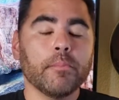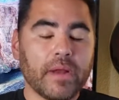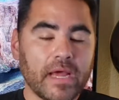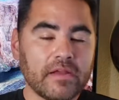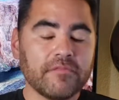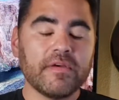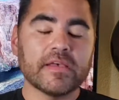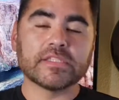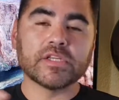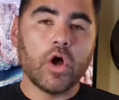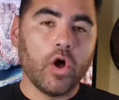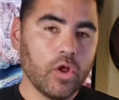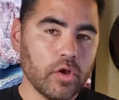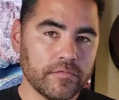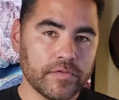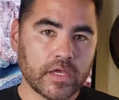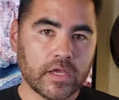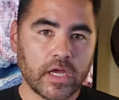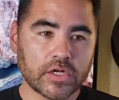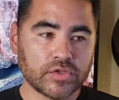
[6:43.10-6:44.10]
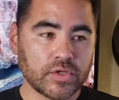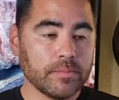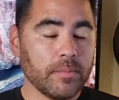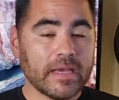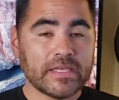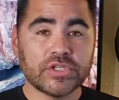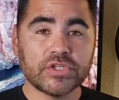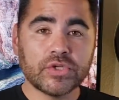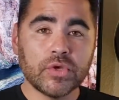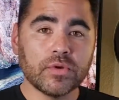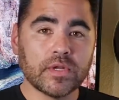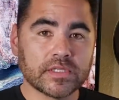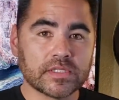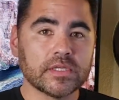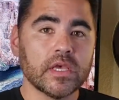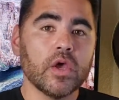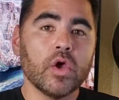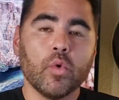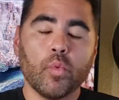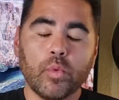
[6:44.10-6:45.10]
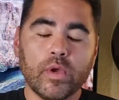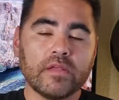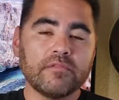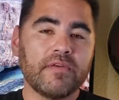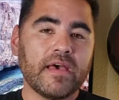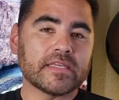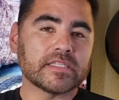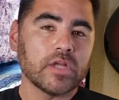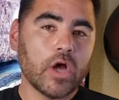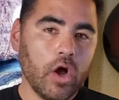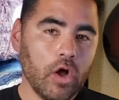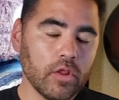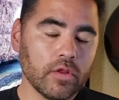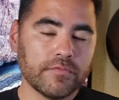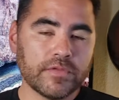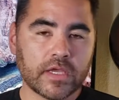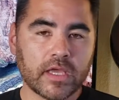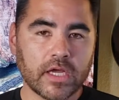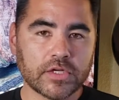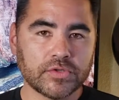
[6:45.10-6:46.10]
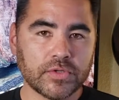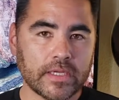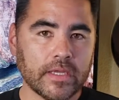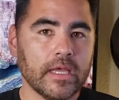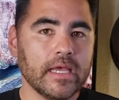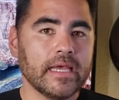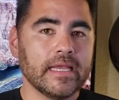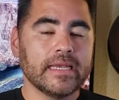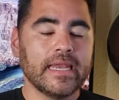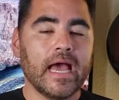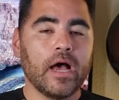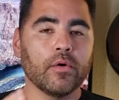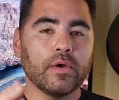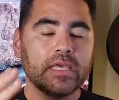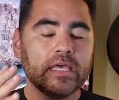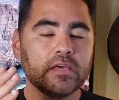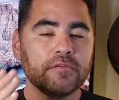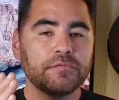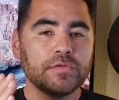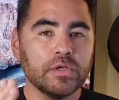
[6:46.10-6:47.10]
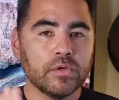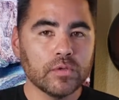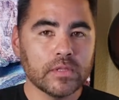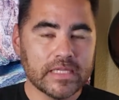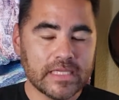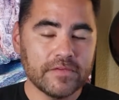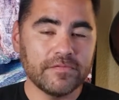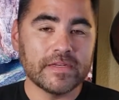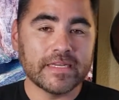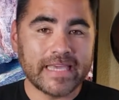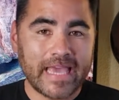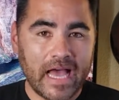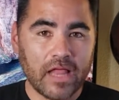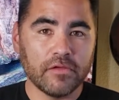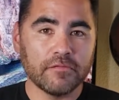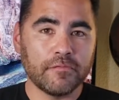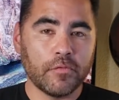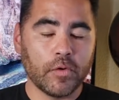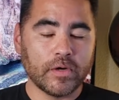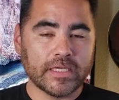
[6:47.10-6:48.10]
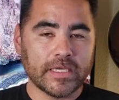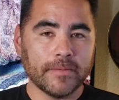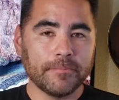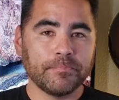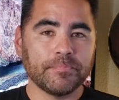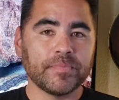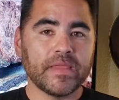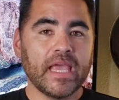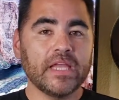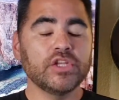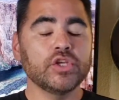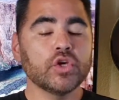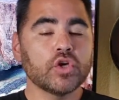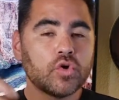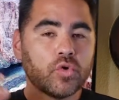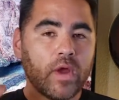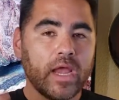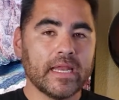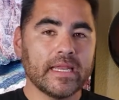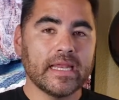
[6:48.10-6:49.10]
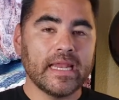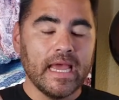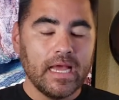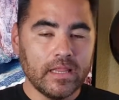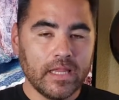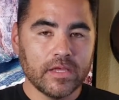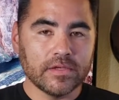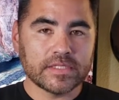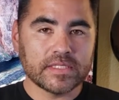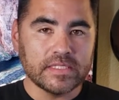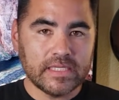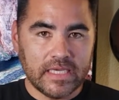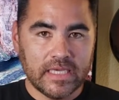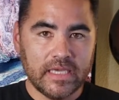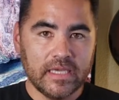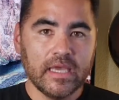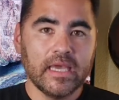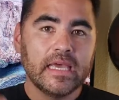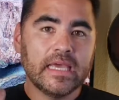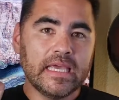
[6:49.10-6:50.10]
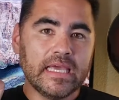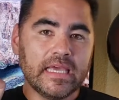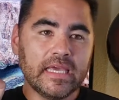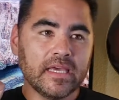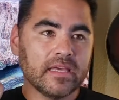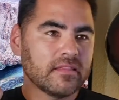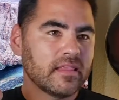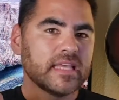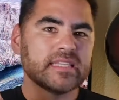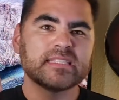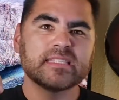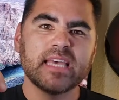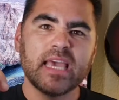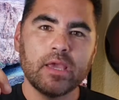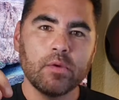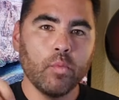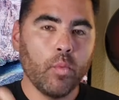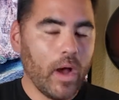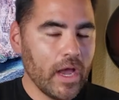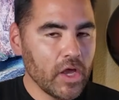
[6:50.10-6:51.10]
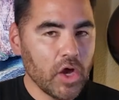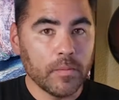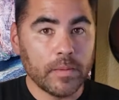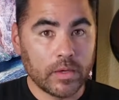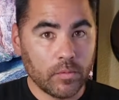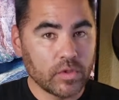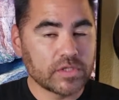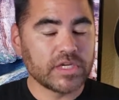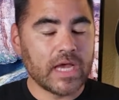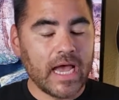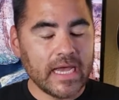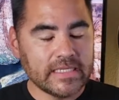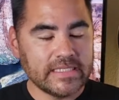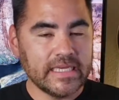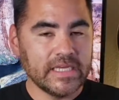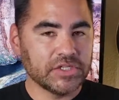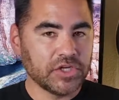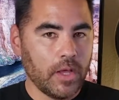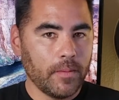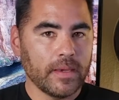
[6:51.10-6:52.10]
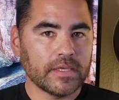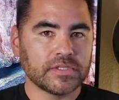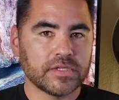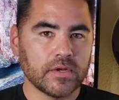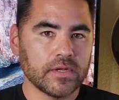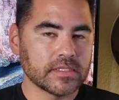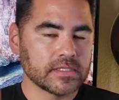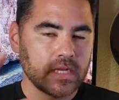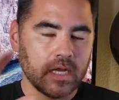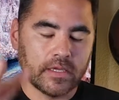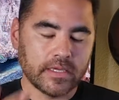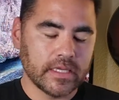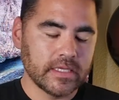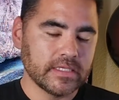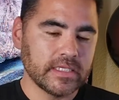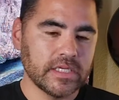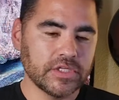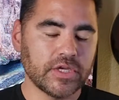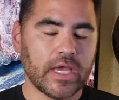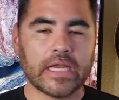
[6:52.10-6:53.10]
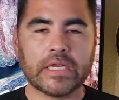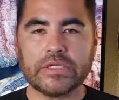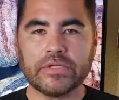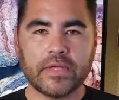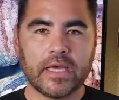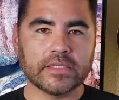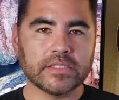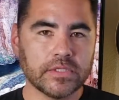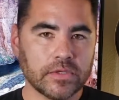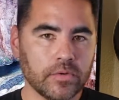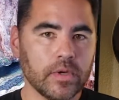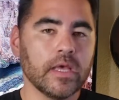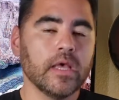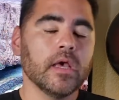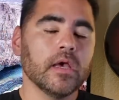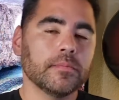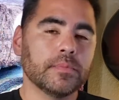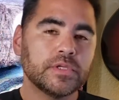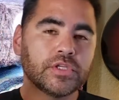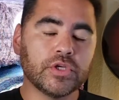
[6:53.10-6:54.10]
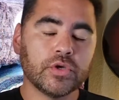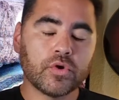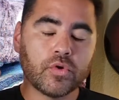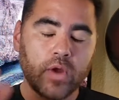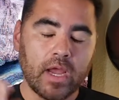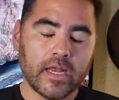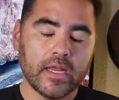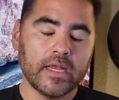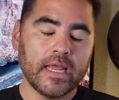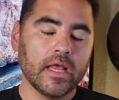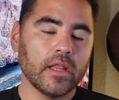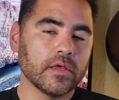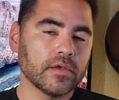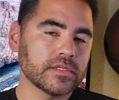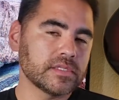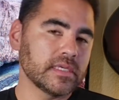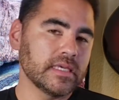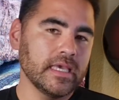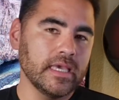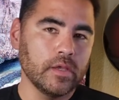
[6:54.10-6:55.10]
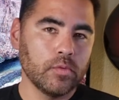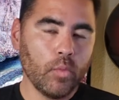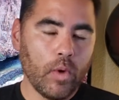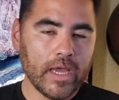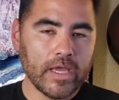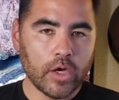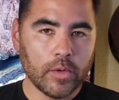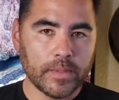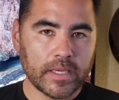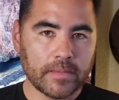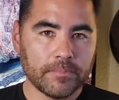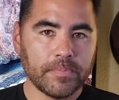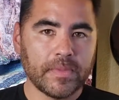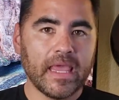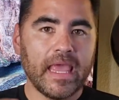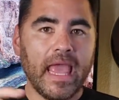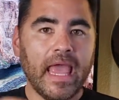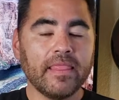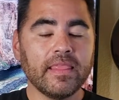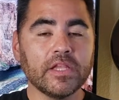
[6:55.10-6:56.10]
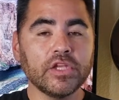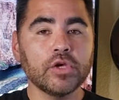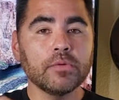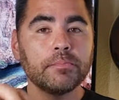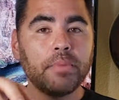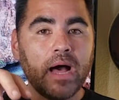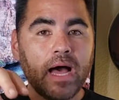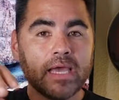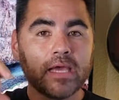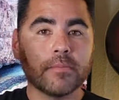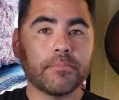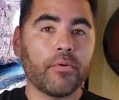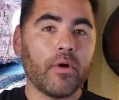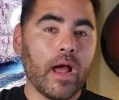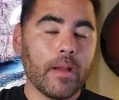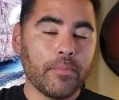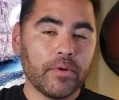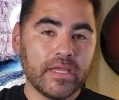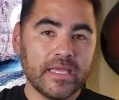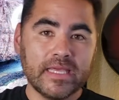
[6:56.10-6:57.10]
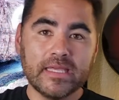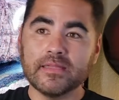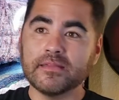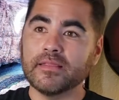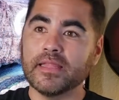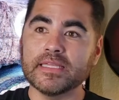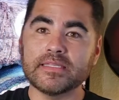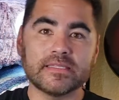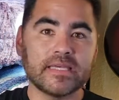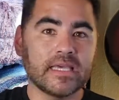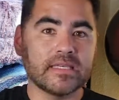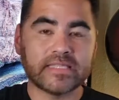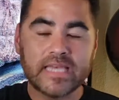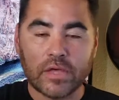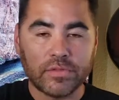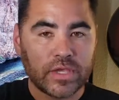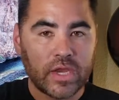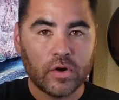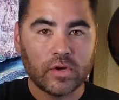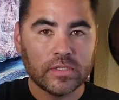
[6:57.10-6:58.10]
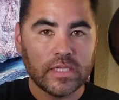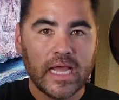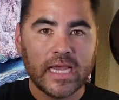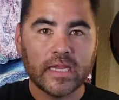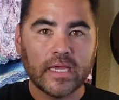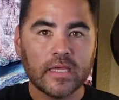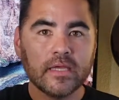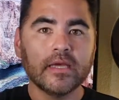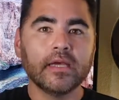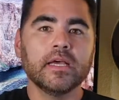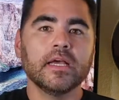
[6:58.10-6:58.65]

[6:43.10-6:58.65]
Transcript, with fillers: but I invest all over the country. My students, we invest all over the country. Now, if you live in California, and you create an LLC in, let's say, Wyoming, which I teach all my students and I can teach you how to do that too, but you create an LLC in Wyoming, and then you buy a property in, let's say, South Carolina